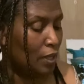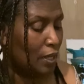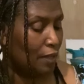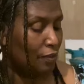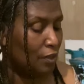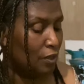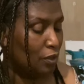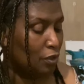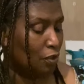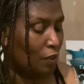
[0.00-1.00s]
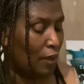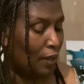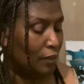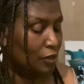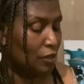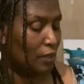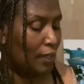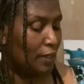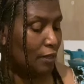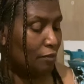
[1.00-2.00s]
And thunder crashed,
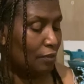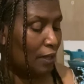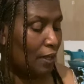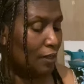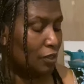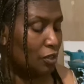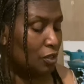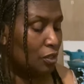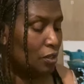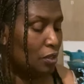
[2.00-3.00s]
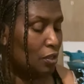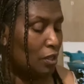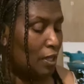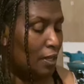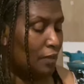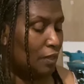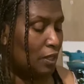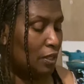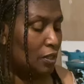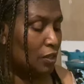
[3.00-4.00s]
lightning flashed, and
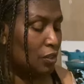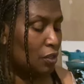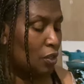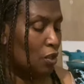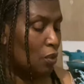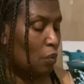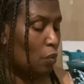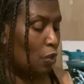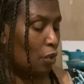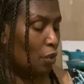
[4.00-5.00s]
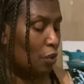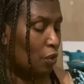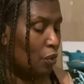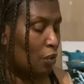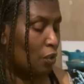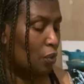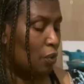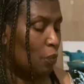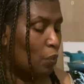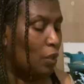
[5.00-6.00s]
these were
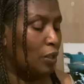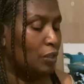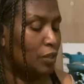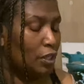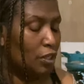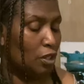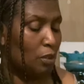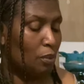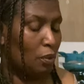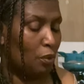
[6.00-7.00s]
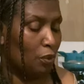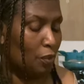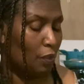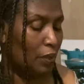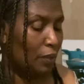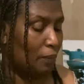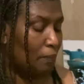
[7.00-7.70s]
was a terrible earthquake.